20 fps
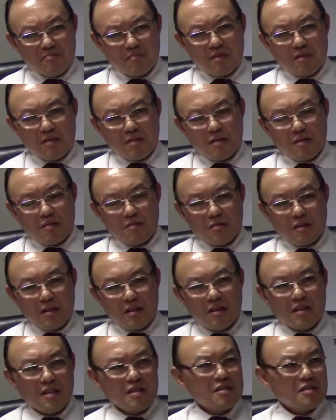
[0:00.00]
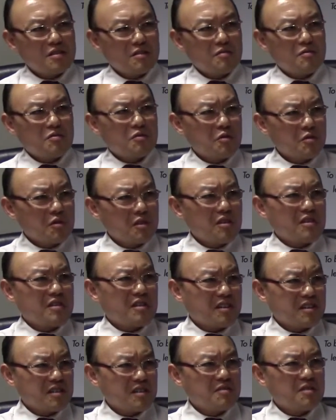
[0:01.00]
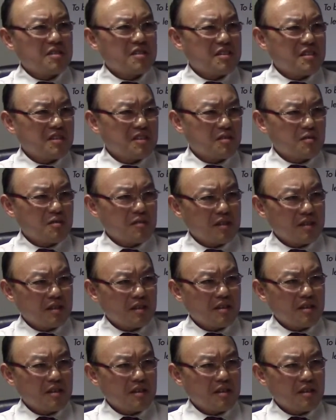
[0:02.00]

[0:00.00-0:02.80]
you know, alleged fraudulent activity and all that.